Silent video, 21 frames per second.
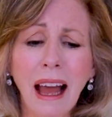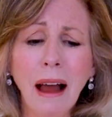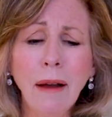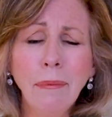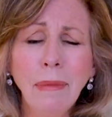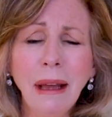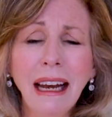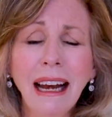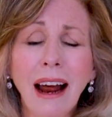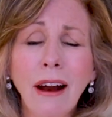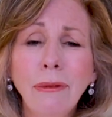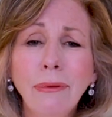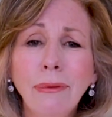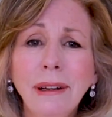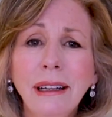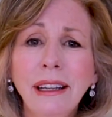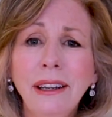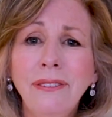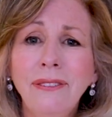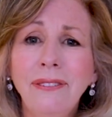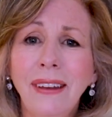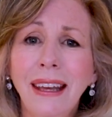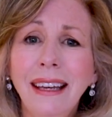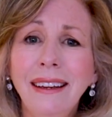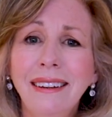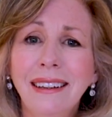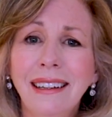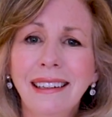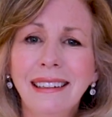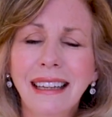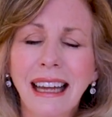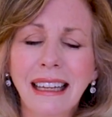I mean, I really
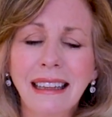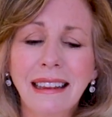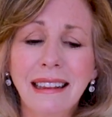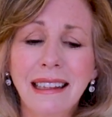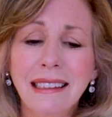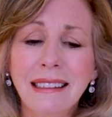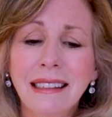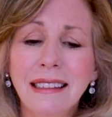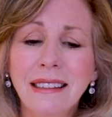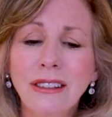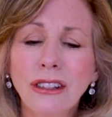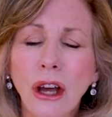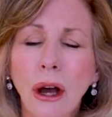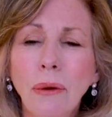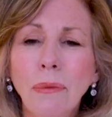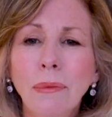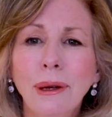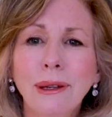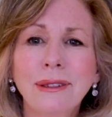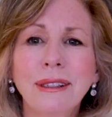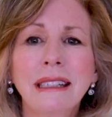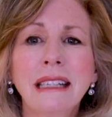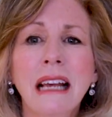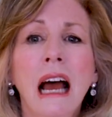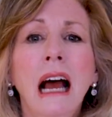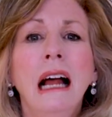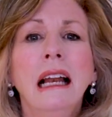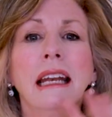feel like this is almost